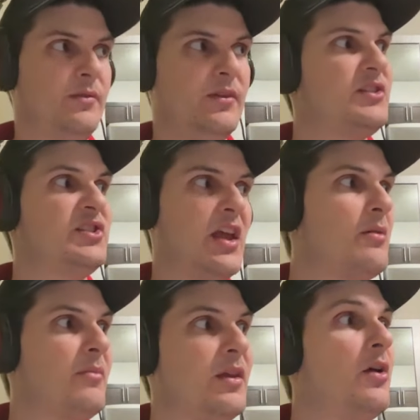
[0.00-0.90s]
let's say
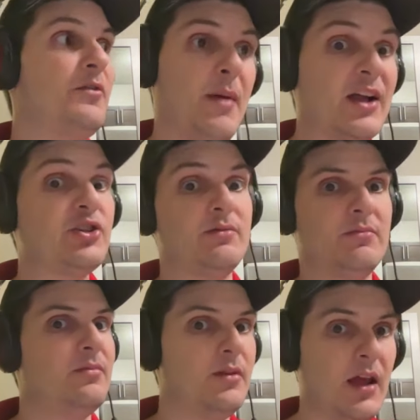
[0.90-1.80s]
that, you know, if the Magic
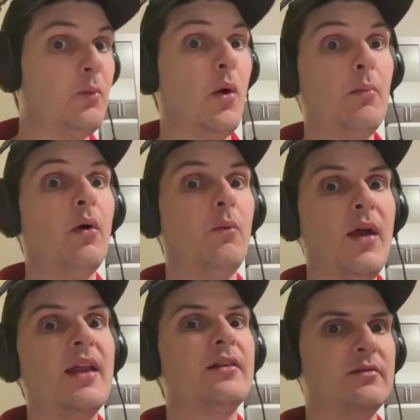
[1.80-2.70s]
get one more
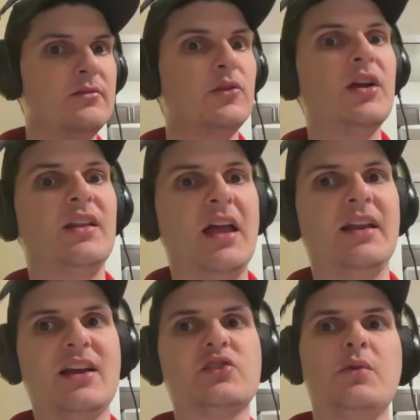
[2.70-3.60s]
win, looking like
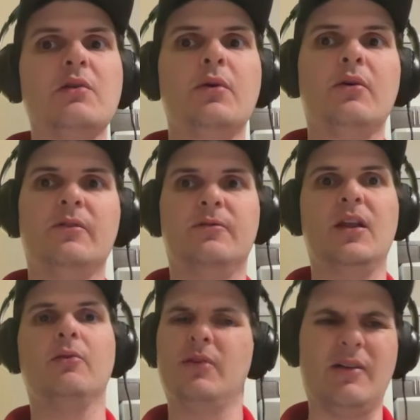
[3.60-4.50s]
next week we will, you
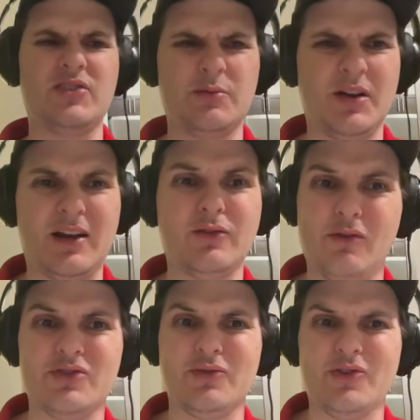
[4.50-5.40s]
know, obviously we're getting
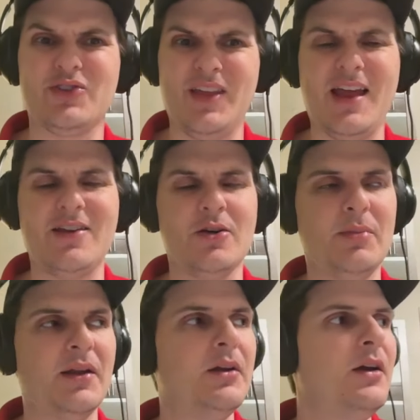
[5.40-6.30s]
closer and closer to the end here,
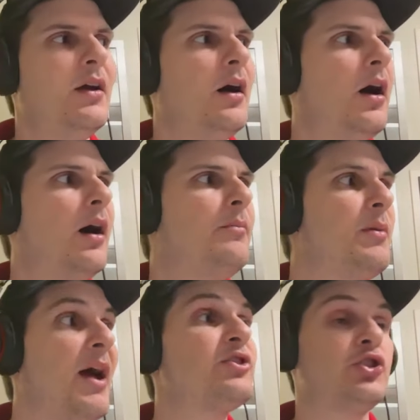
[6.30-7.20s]
but um, the
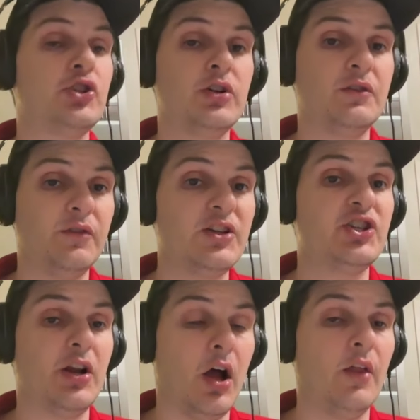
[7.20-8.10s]
Magic should clinch
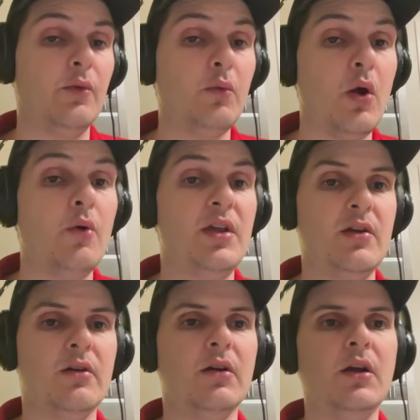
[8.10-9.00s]
it on the road
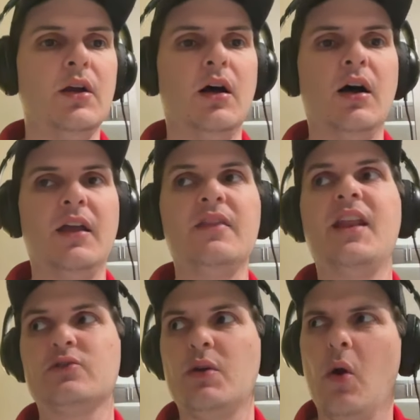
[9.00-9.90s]
here uh, in the
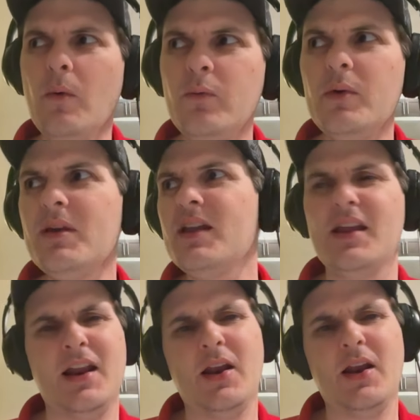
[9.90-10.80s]
next week. Hopefully, we can
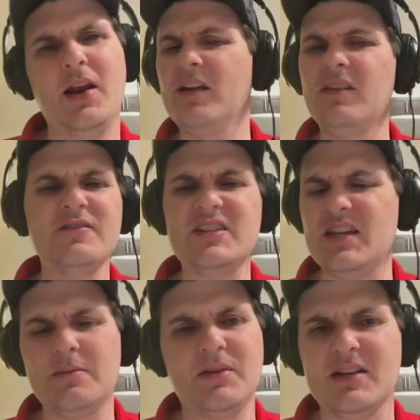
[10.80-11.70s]
get it home. I'd love
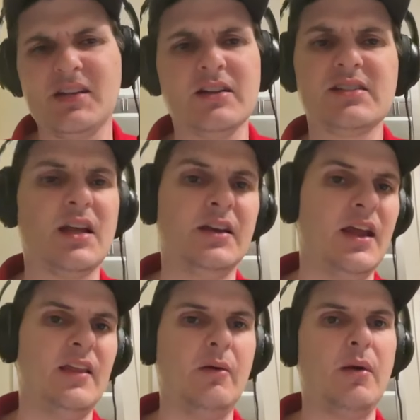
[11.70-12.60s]
to see it get done
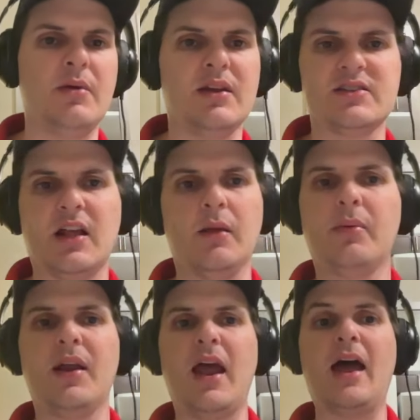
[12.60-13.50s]
Sunday. That way we can
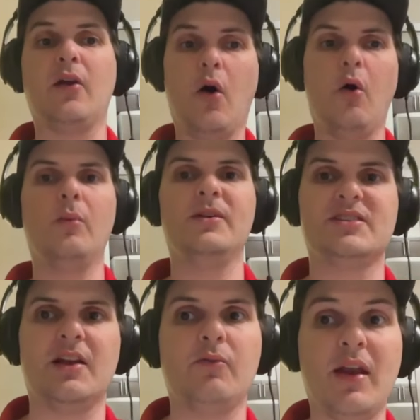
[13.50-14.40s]
celebrate at home
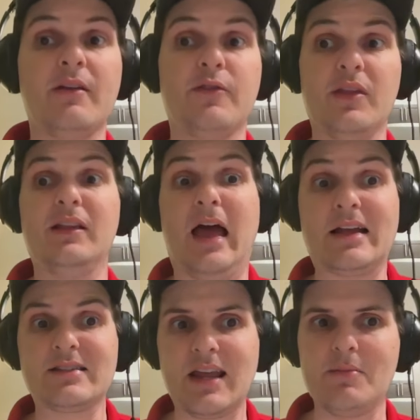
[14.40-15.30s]
instead of waiting for the
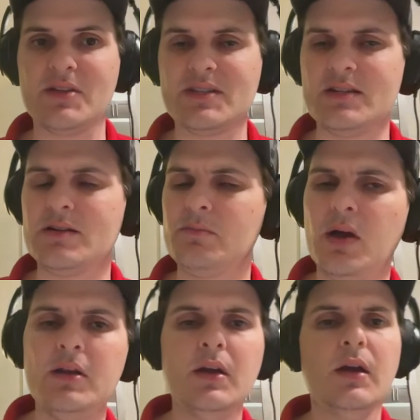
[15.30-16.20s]
last game of the season.
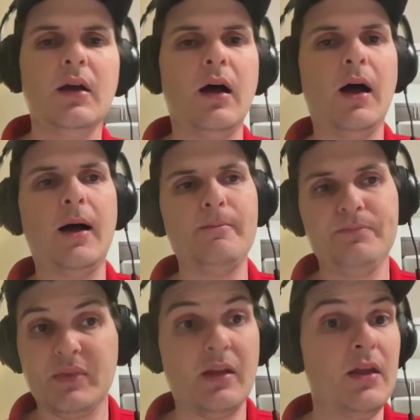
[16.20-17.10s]
But, um,
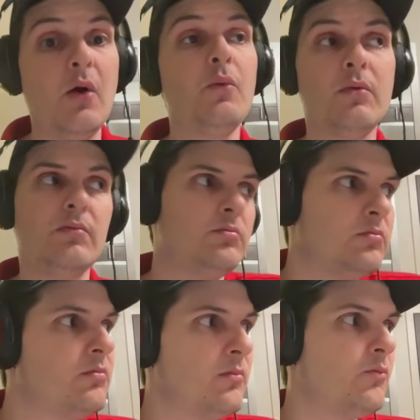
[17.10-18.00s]
you know,
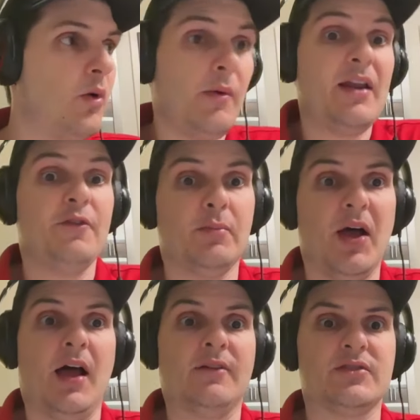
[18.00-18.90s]
we're ready for the
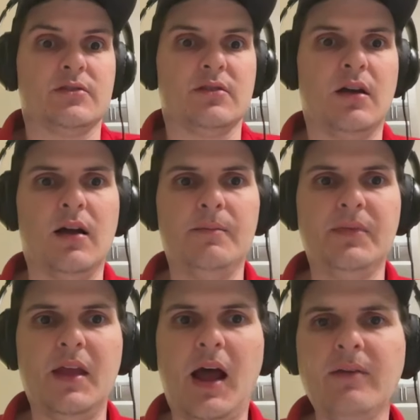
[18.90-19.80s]
playoffs. Um,
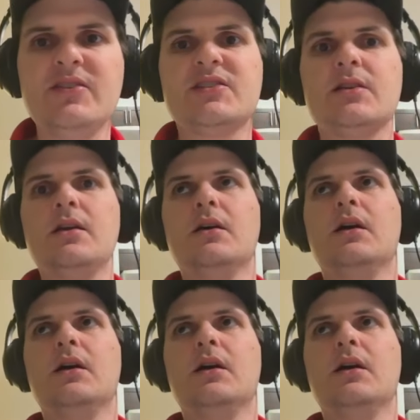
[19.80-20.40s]
and obviously